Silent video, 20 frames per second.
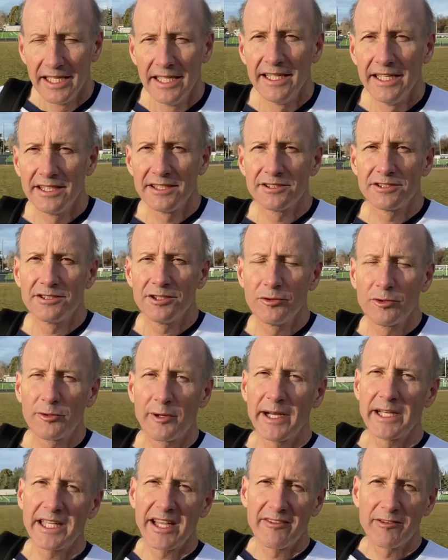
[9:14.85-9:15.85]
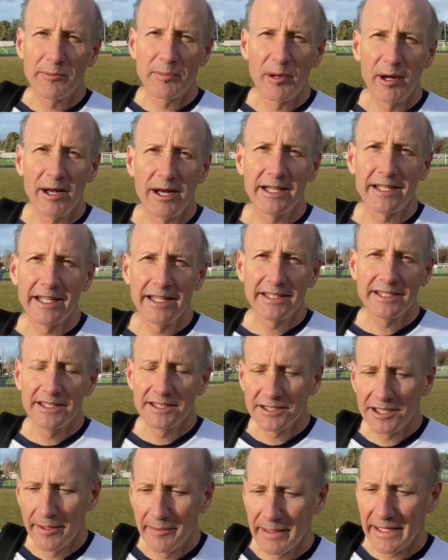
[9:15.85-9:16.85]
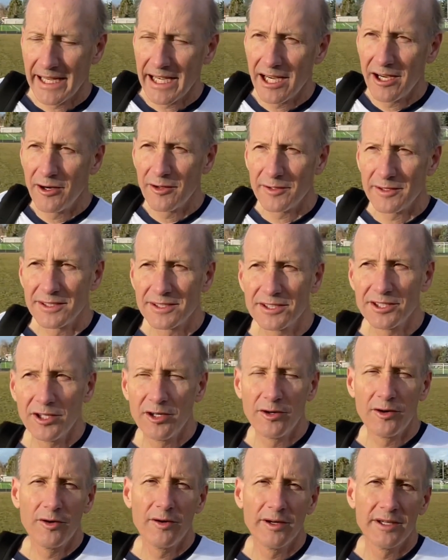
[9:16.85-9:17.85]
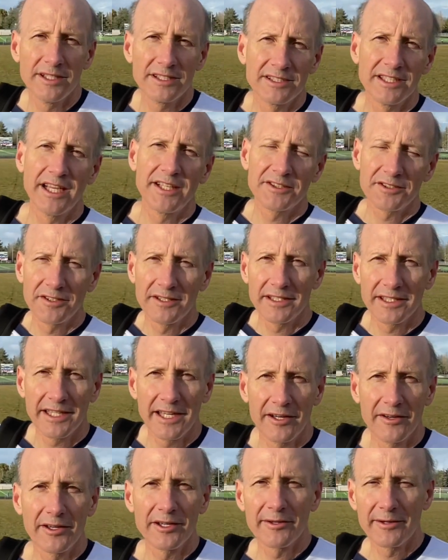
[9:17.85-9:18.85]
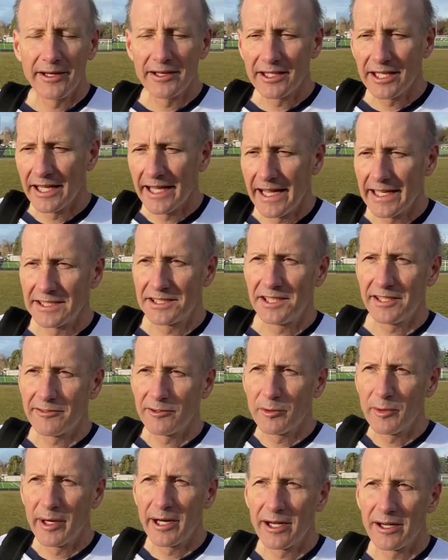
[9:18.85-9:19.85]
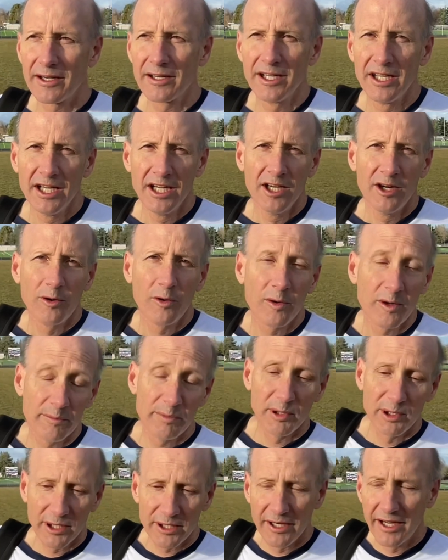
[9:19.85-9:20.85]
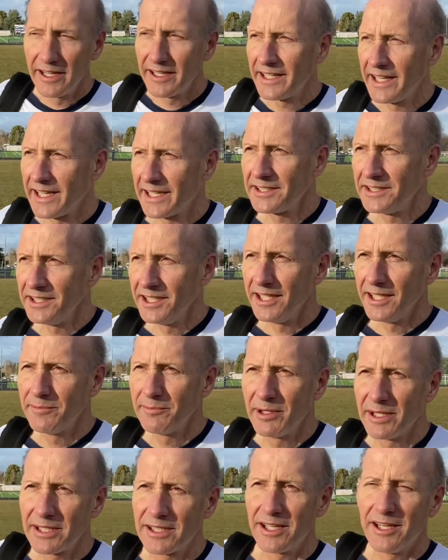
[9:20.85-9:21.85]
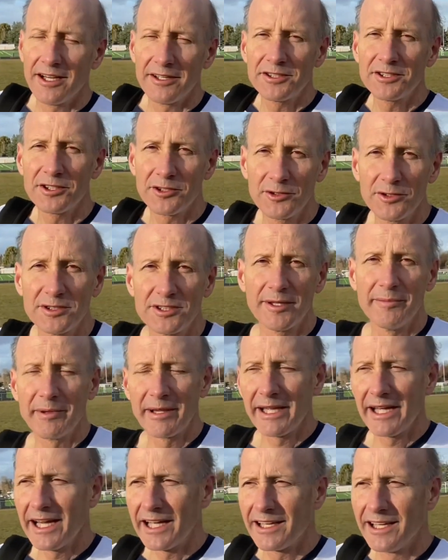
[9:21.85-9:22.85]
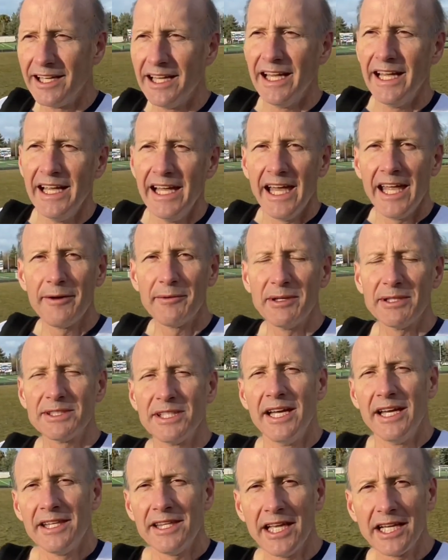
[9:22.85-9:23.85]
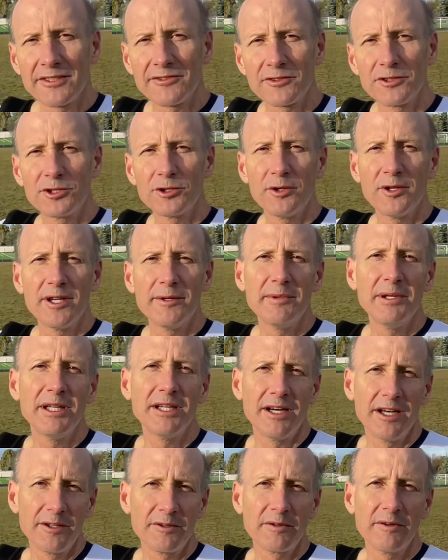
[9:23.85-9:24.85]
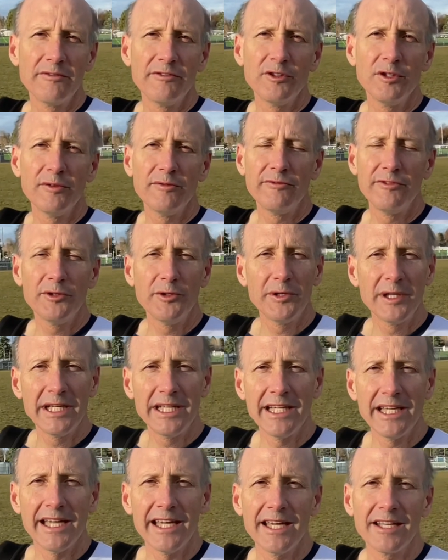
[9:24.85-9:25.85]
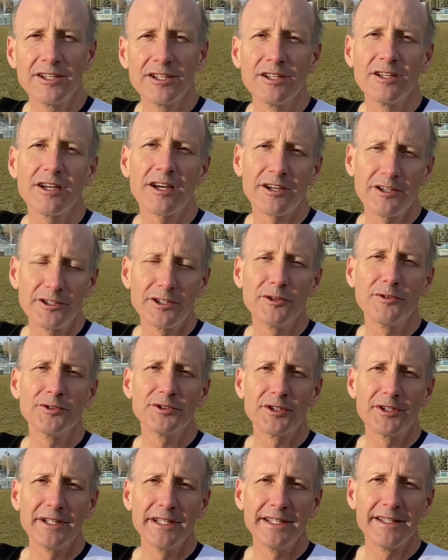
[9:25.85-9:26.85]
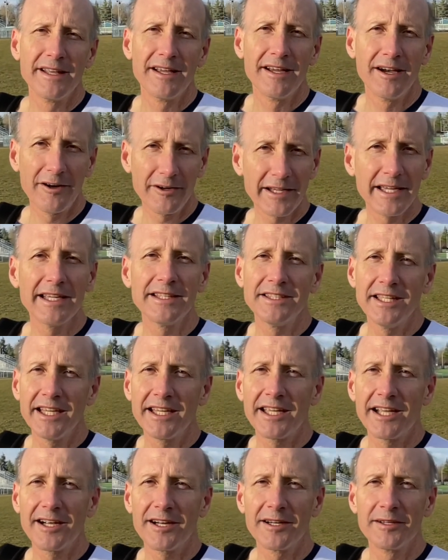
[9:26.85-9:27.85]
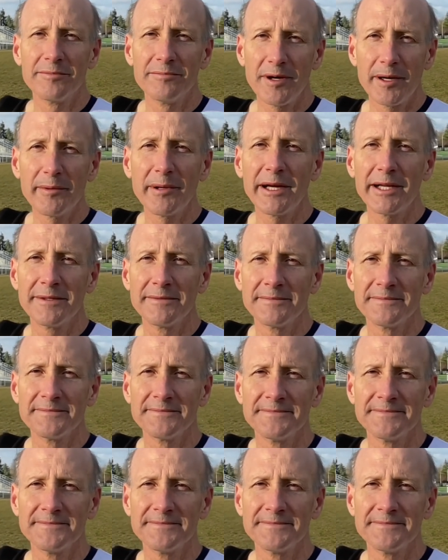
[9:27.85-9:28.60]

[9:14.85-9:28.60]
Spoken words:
It's so great to have a product like this coming out, so it's nicer than carrying around the glasses everywhere or putting contacts in, but I'll still do some of that. Anyways, thanks for joining me on the review of Vuity, and good luck on your own journey. Okay, take care. Bye-bye.